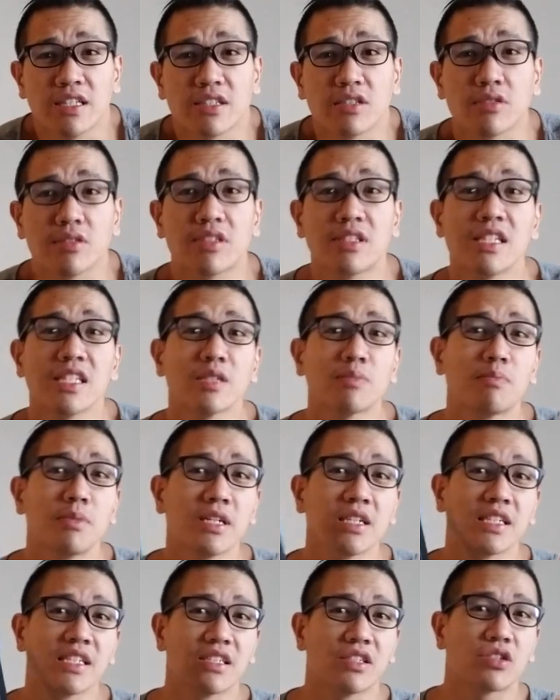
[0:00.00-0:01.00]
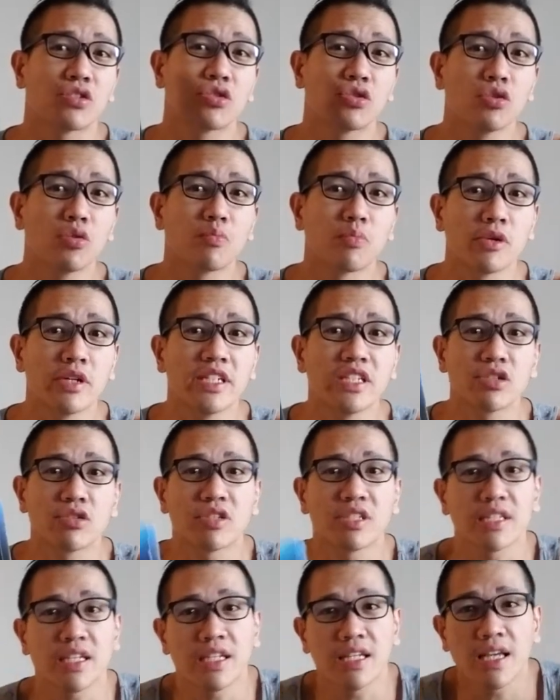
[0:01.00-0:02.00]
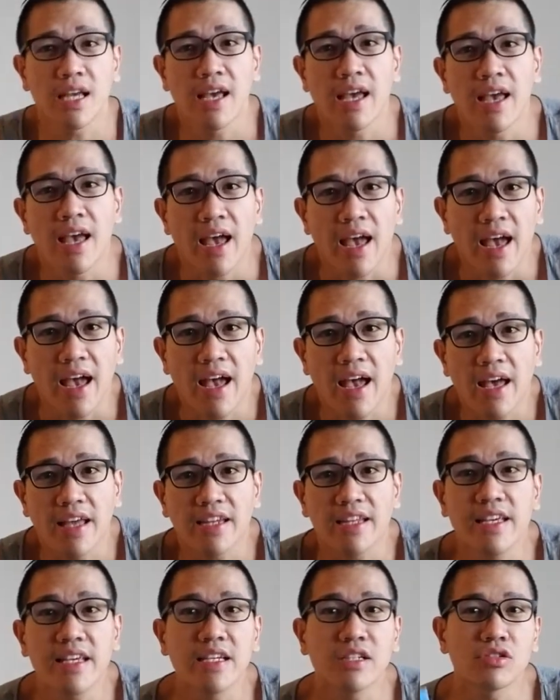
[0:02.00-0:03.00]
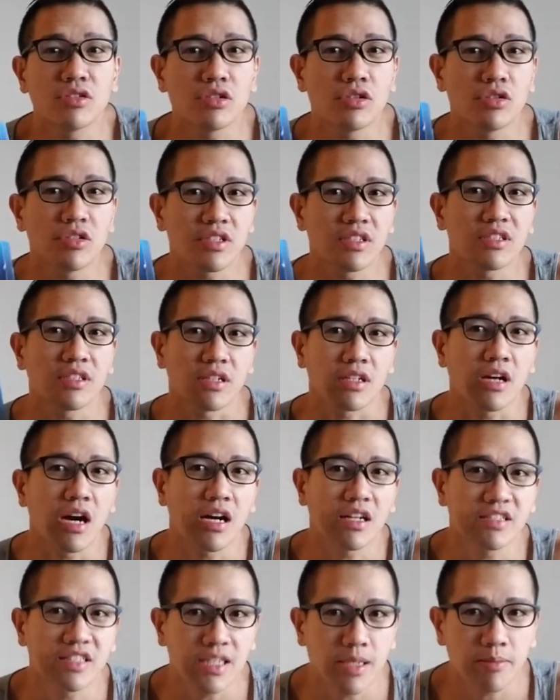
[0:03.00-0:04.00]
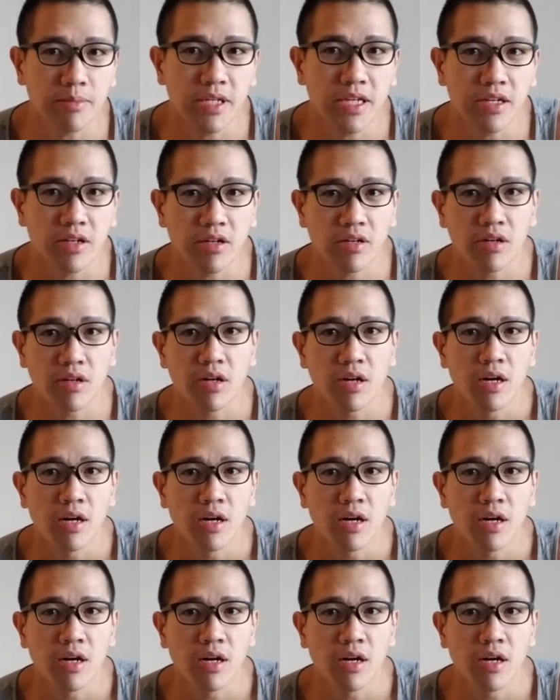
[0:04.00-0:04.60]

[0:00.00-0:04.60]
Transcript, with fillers: So this book is super interesting, and he introduces a concept here